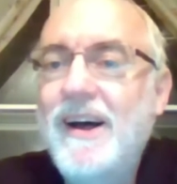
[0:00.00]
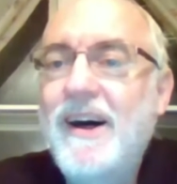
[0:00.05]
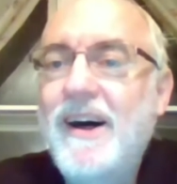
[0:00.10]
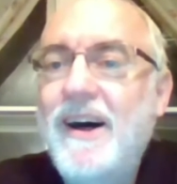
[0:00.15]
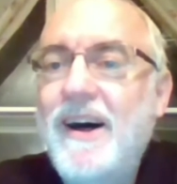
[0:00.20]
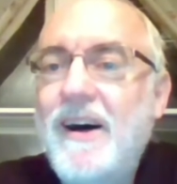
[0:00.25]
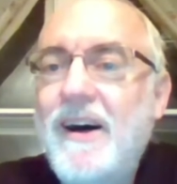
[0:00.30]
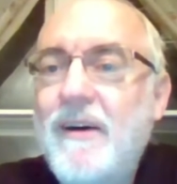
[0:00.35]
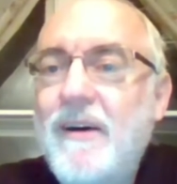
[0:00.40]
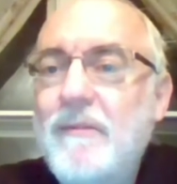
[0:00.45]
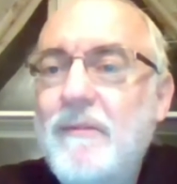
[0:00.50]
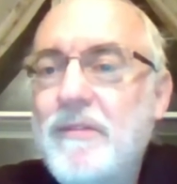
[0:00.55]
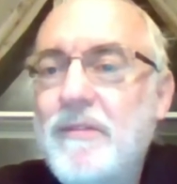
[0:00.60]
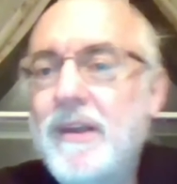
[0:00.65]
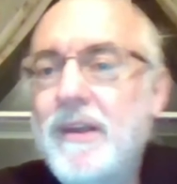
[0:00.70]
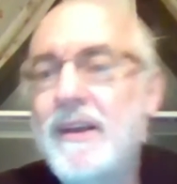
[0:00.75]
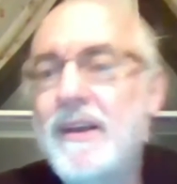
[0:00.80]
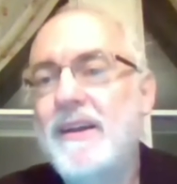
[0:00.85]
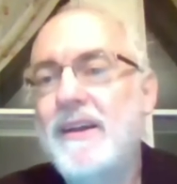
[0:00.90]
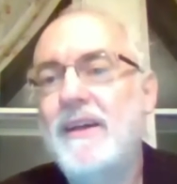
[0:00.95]

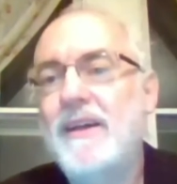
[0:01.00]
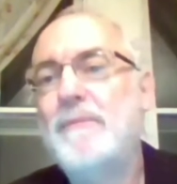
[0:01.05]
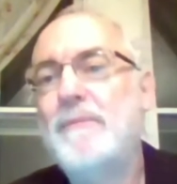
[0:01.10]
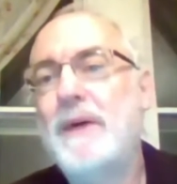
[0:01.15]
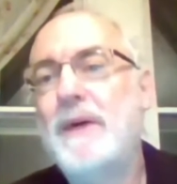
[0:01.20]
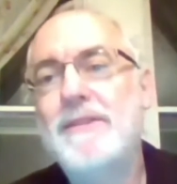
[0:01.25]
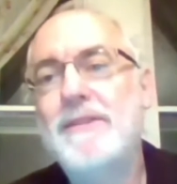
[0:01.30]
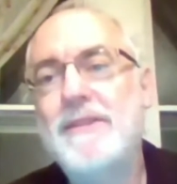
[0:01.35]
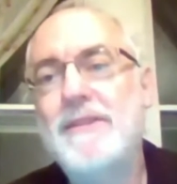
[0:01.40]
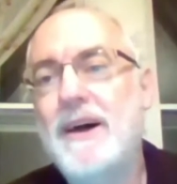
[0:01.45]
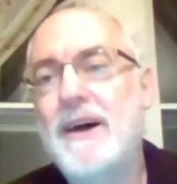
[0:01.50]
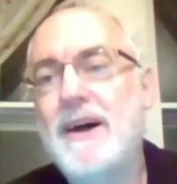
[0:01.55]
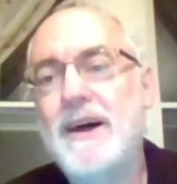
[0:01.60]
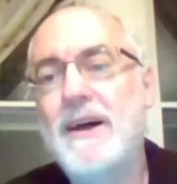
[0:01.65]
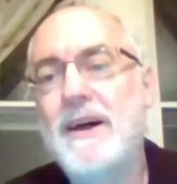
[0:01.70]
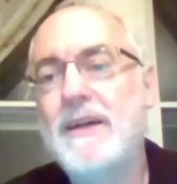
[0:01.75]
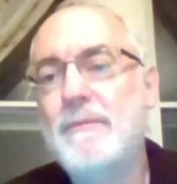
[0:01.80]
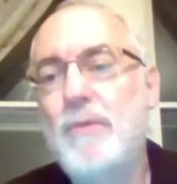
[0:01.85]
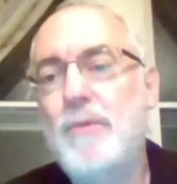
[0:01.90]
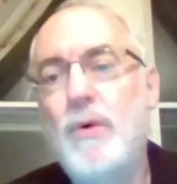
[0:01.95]
But
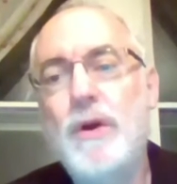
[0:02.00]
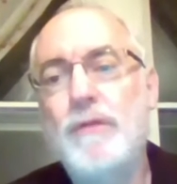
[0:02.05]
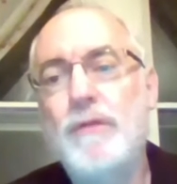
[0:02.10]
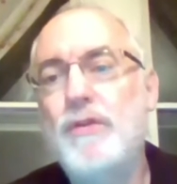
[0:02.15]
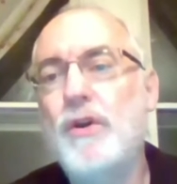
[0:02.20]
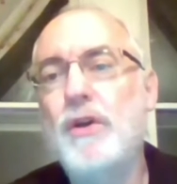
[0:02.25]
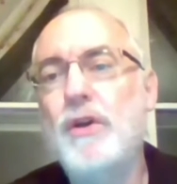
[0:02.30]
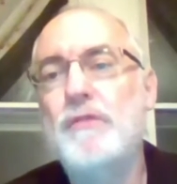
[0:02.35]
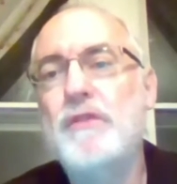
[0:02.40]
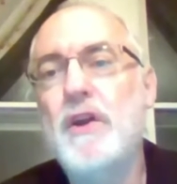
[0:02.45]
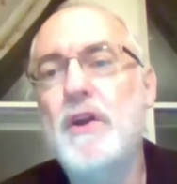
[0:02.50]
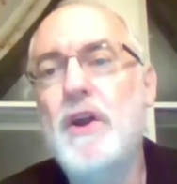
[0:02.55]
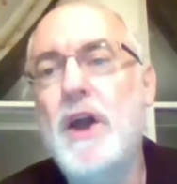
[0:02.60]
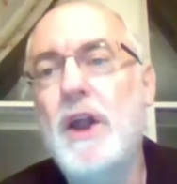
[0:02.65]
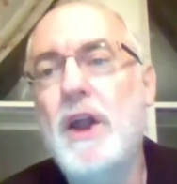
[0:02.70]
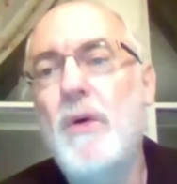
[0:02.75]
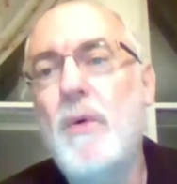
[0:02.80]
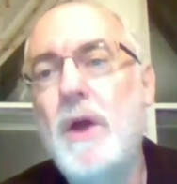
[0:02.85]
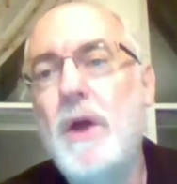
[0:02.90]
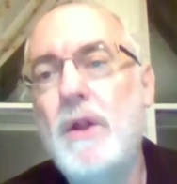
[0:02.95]
boy, if you could figure
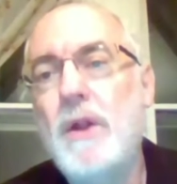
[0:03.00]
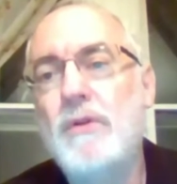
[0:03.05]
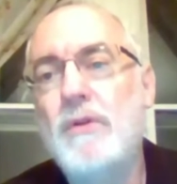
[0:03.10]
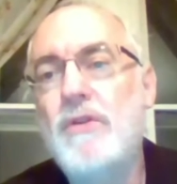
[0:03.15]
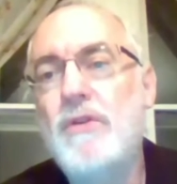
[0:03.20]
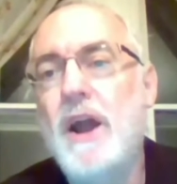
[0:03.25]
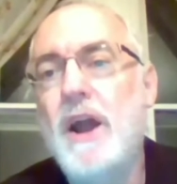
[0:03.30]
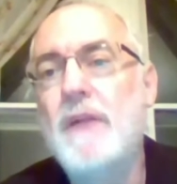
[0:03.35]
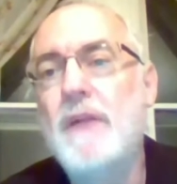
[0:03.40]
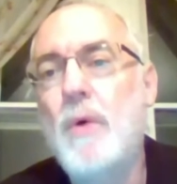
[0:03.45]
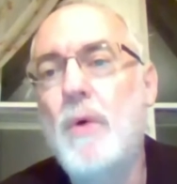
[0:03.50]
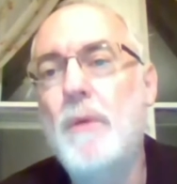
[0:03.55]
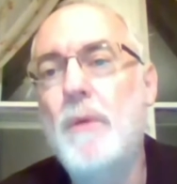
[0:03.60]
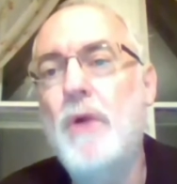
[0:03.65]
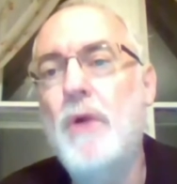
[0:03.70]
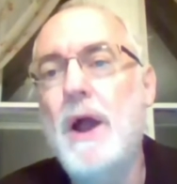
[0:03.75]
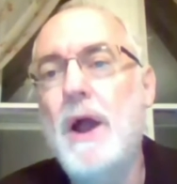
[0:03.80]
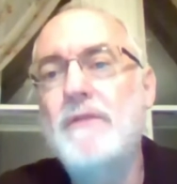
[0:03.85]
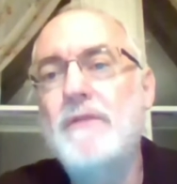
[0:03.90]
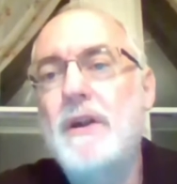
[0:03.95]
out a way to attract more
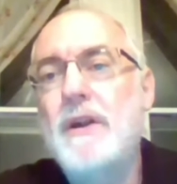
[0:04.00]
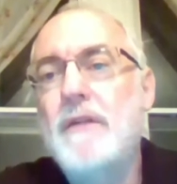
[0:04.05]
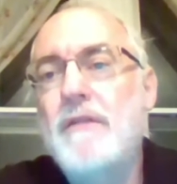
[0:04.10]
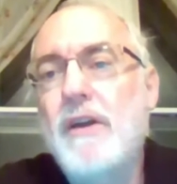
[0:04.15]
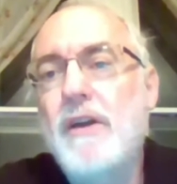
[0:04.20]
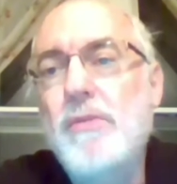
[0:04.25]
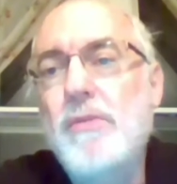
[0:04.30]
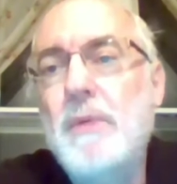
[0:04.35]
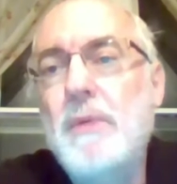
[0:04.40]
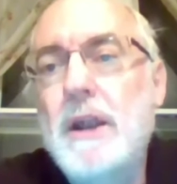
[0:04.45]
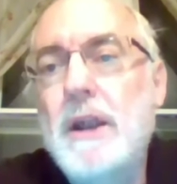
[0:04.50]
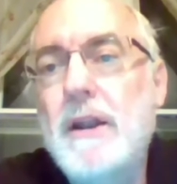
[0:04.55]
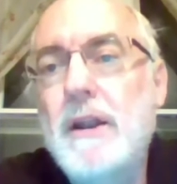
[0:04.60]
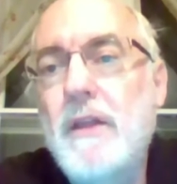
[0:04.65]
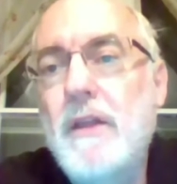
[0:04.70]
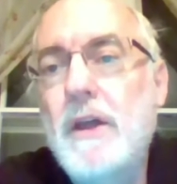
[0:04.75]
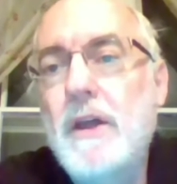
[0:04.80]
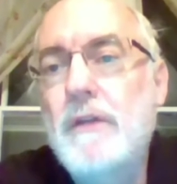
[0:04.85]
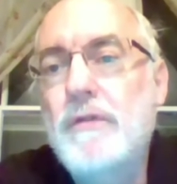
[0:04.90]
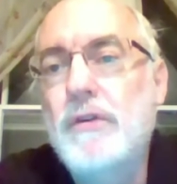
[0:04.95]
private investment into
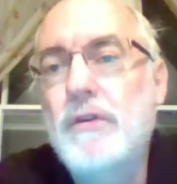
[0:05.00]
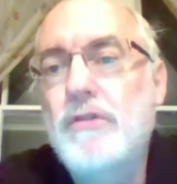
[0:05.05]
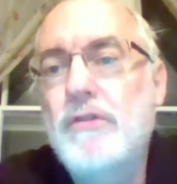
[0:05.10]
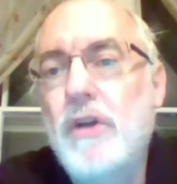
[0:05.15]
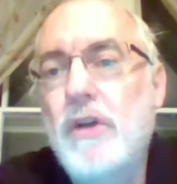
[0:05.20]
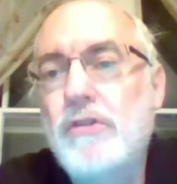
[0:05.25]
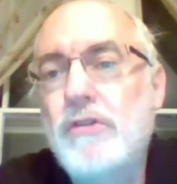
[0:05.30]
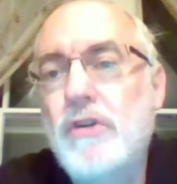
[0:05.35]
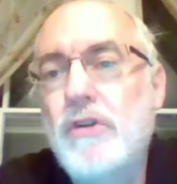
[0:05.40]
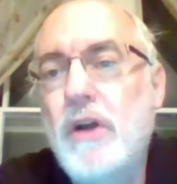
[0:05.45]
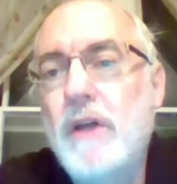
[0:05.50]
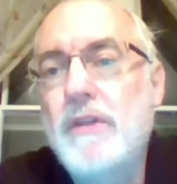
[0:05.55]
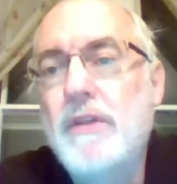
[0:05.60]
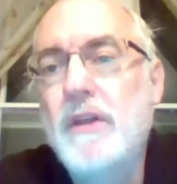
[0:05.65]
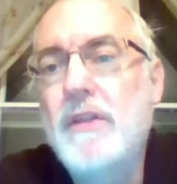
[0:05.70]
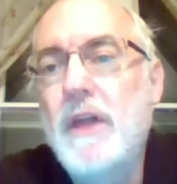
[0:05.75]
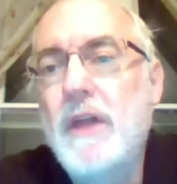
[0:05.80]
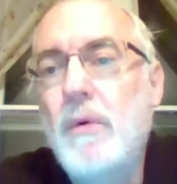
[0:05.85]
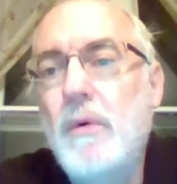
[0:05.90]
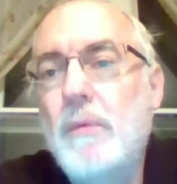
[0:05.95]
the infrastructure, I
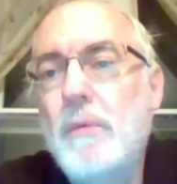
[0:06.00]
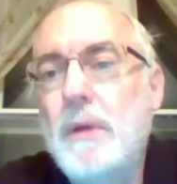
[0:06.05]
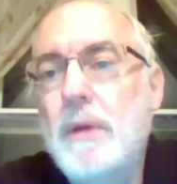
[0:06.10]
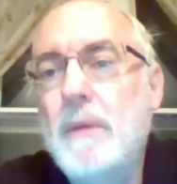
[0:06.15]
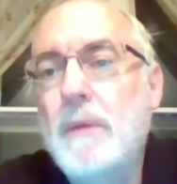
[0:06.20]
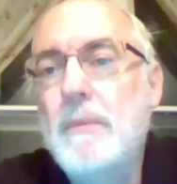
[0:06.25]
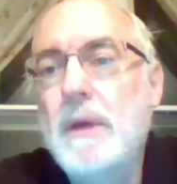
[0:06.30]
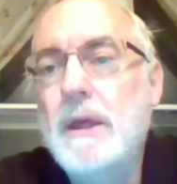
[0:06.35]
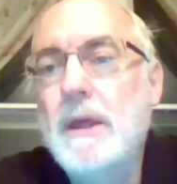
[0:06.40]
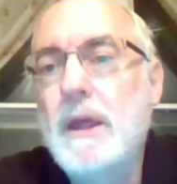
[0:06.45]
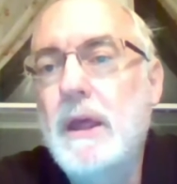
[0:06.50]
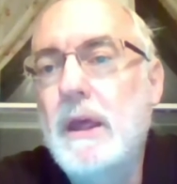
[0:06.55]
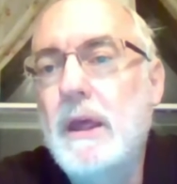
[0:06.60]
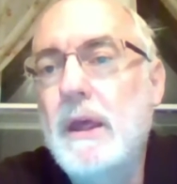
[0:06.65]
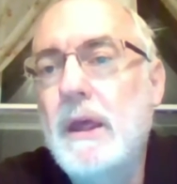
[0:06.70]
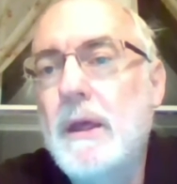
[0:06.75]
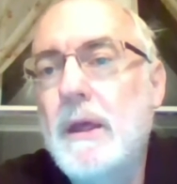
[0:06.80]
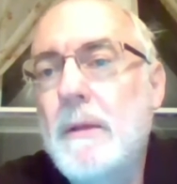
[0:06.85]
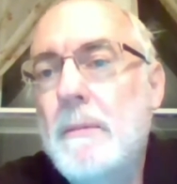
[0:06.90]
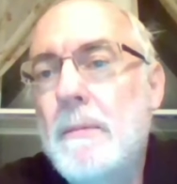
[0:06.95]
think that would be a big key.